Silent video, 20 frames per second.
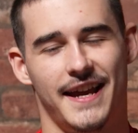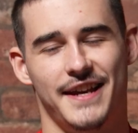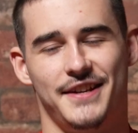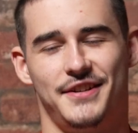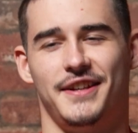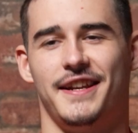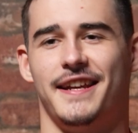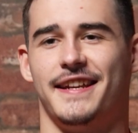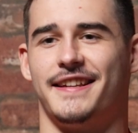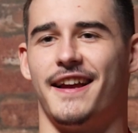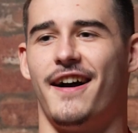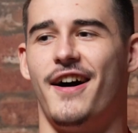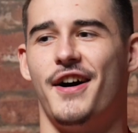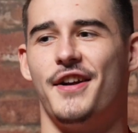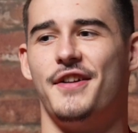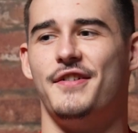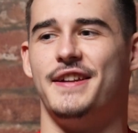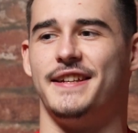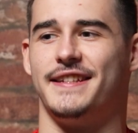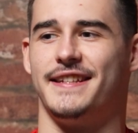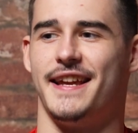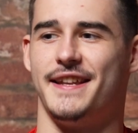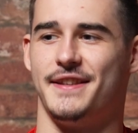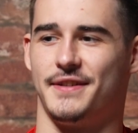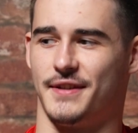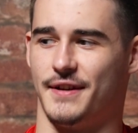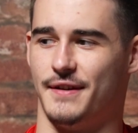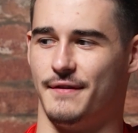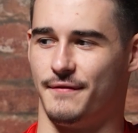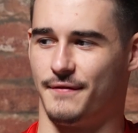It's harder in a
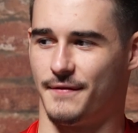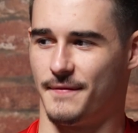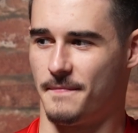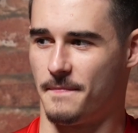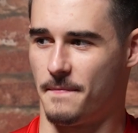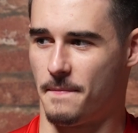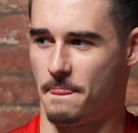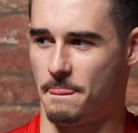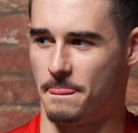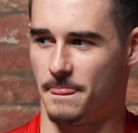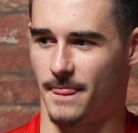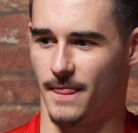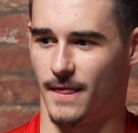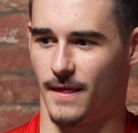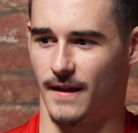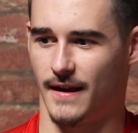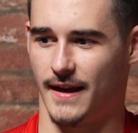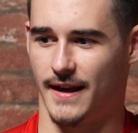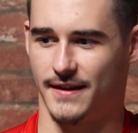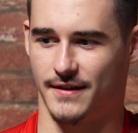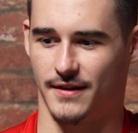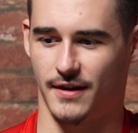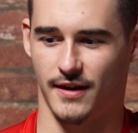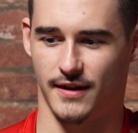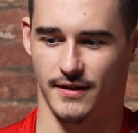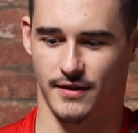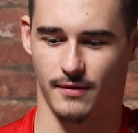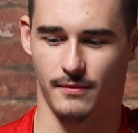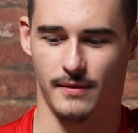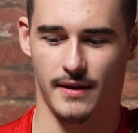sense of
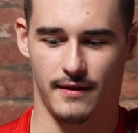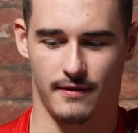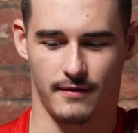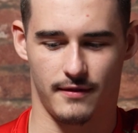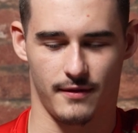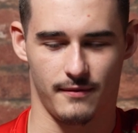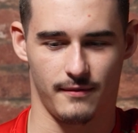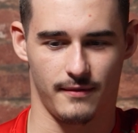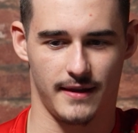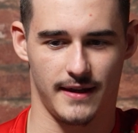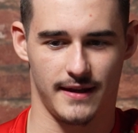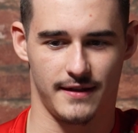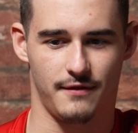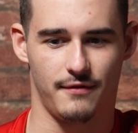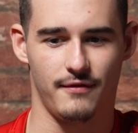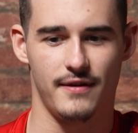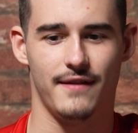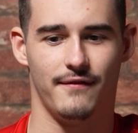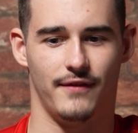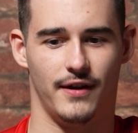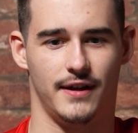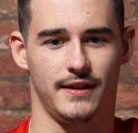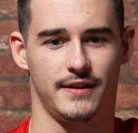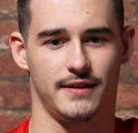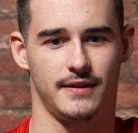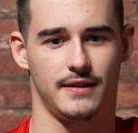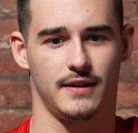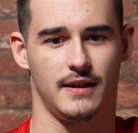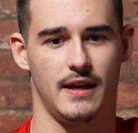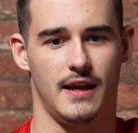it's only there's 3 of
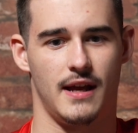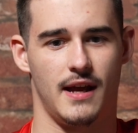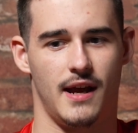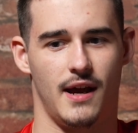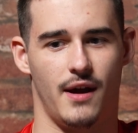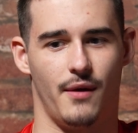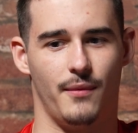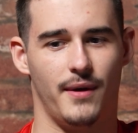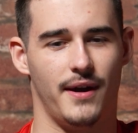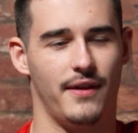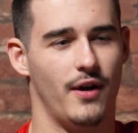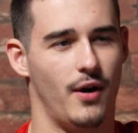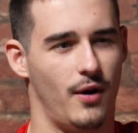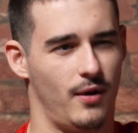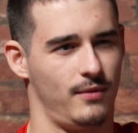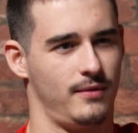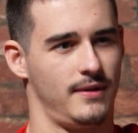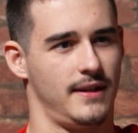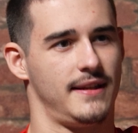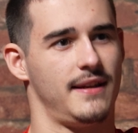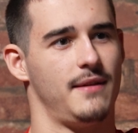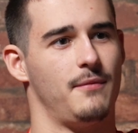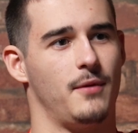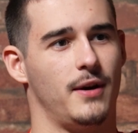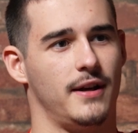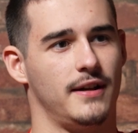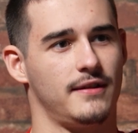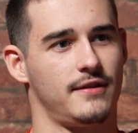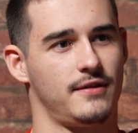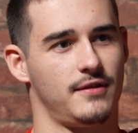us and we're the oldest in
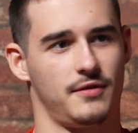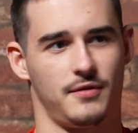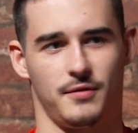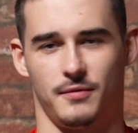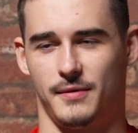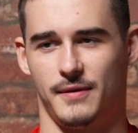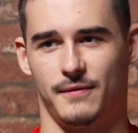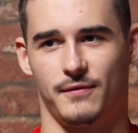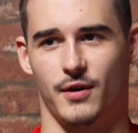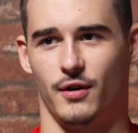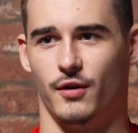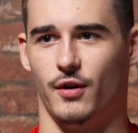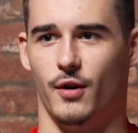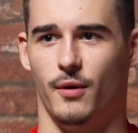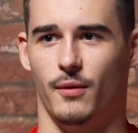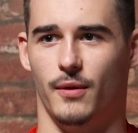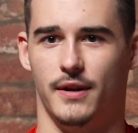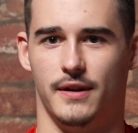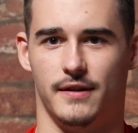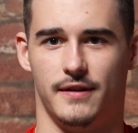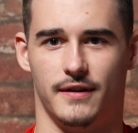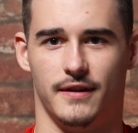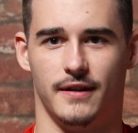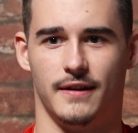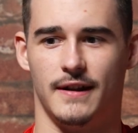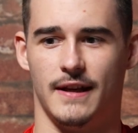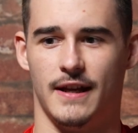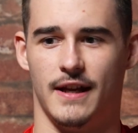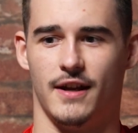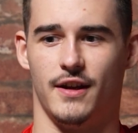Wales, so we've got no one to
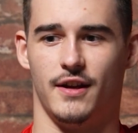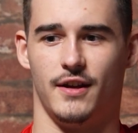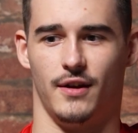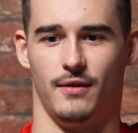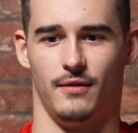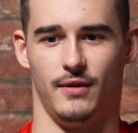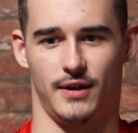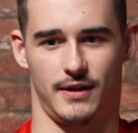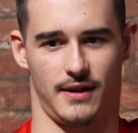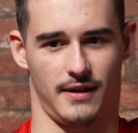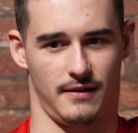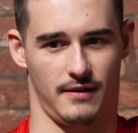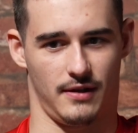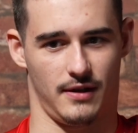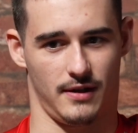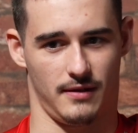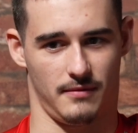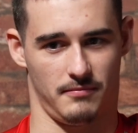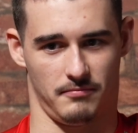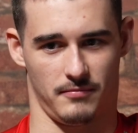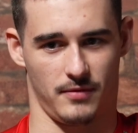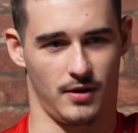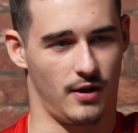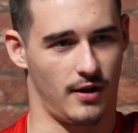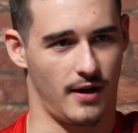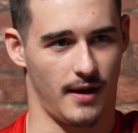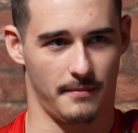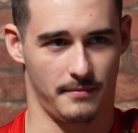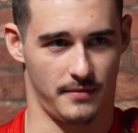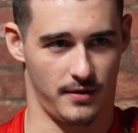
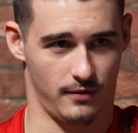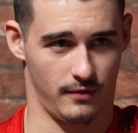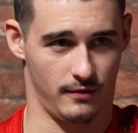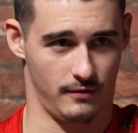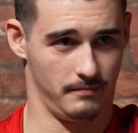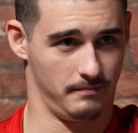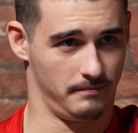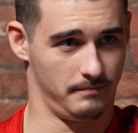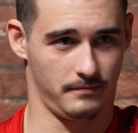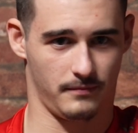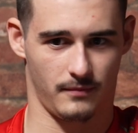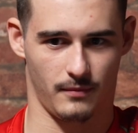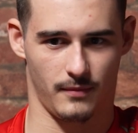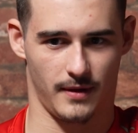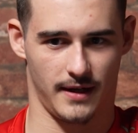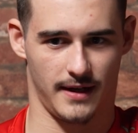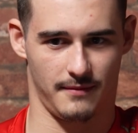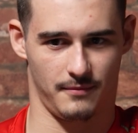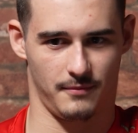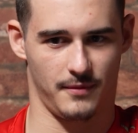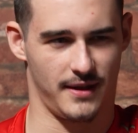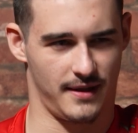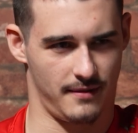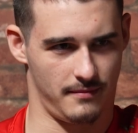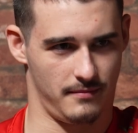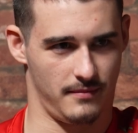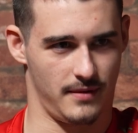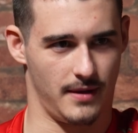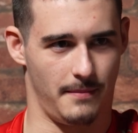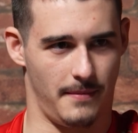look up to.
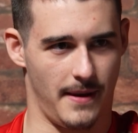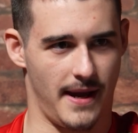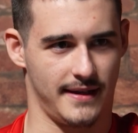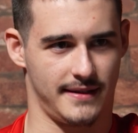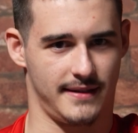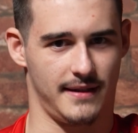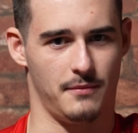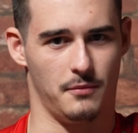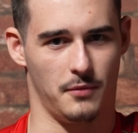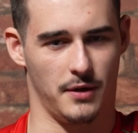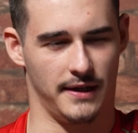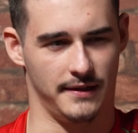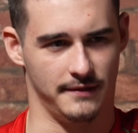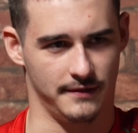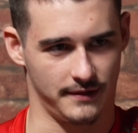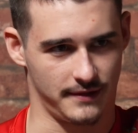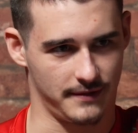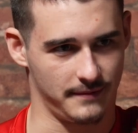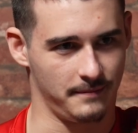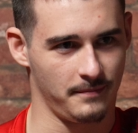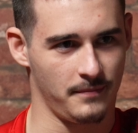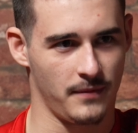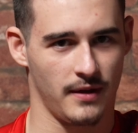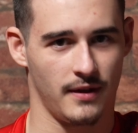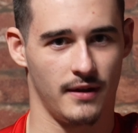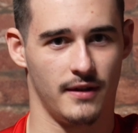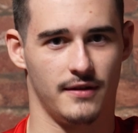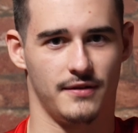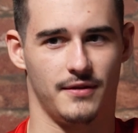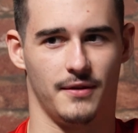We're the best in Wales,
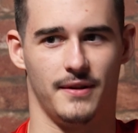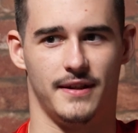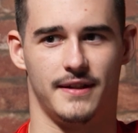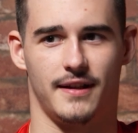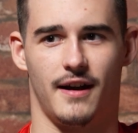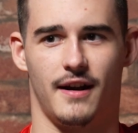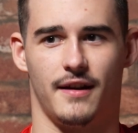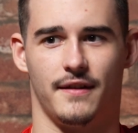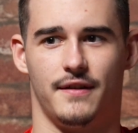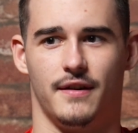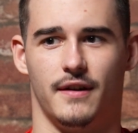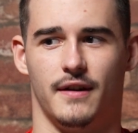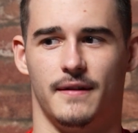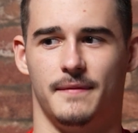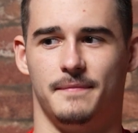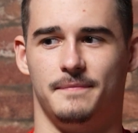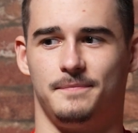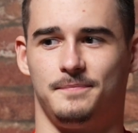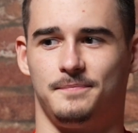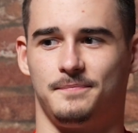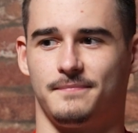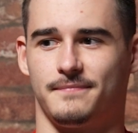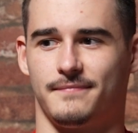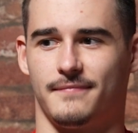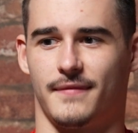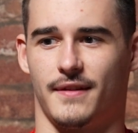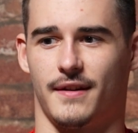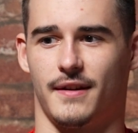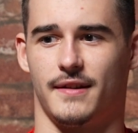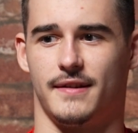so it's hard to
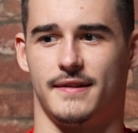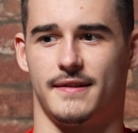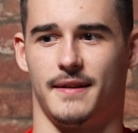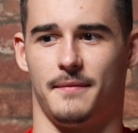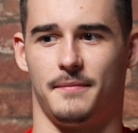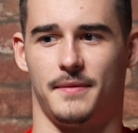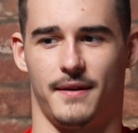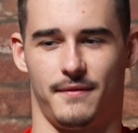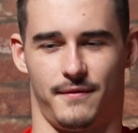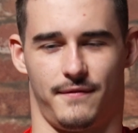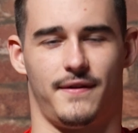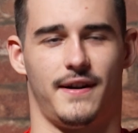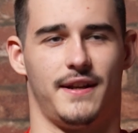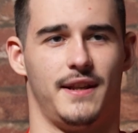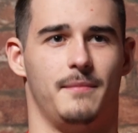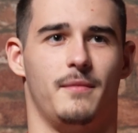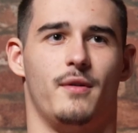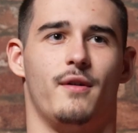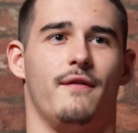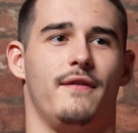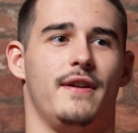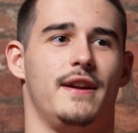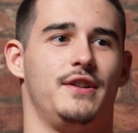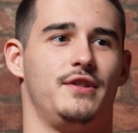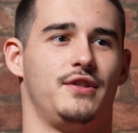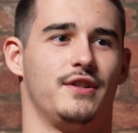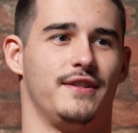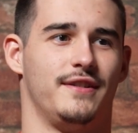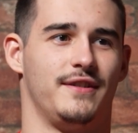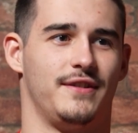sometimes find the
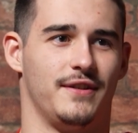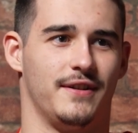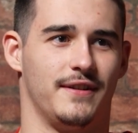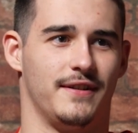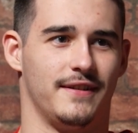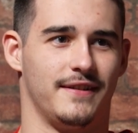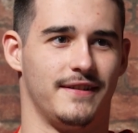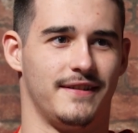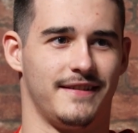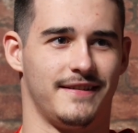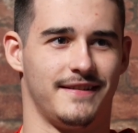motivation to